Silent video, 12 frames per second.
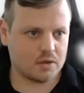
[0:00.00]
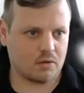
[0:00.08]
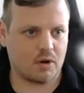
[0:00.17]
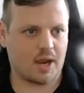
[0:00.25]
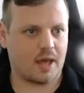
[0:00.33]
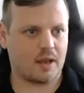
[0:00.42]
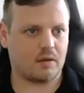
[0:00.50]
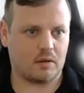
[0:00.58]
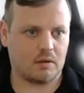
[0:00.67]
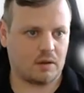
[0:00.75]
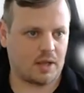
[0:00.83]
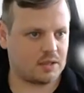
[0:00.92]
So again,
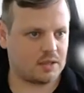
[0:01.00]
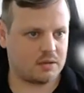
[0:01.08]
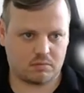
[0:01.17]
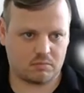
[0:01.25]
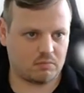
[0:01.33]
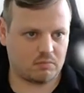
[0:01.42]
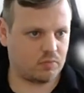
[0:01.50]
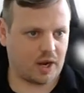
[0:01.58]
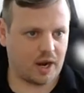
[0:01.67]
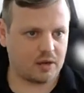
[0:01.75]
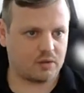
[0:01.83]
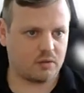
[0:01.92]
let's
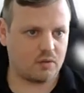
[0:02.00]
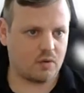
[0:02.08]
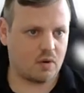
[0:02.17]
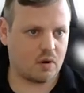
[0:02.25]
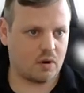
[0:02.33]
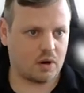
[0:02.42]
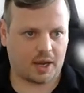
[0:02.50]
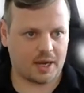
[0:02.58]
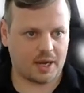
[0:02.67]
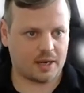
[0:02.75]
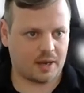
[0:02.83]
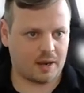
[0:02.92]
try to
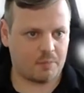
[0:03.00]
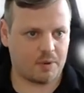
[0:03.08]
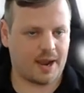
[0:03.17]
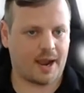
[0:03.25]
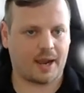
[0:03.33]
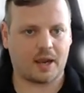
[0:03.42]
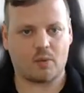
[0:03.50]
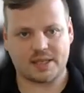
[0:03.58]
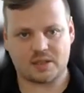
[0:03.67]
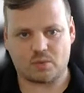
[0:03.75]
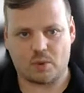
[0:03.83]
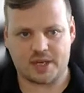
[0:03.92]
create an API
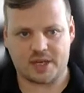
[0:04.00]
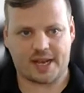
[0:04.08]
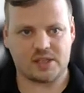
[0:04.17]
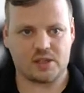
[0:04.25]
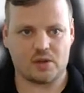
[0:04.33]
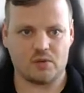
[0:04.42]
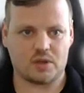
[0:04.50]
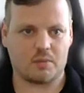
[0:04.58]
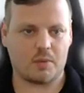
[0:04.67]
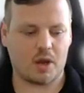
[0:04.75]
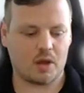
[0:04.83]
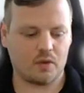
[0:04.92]
request which executes a
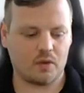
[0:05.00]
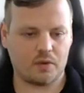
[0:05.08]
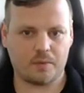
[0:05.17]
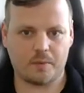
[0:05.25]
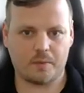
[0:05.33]
command.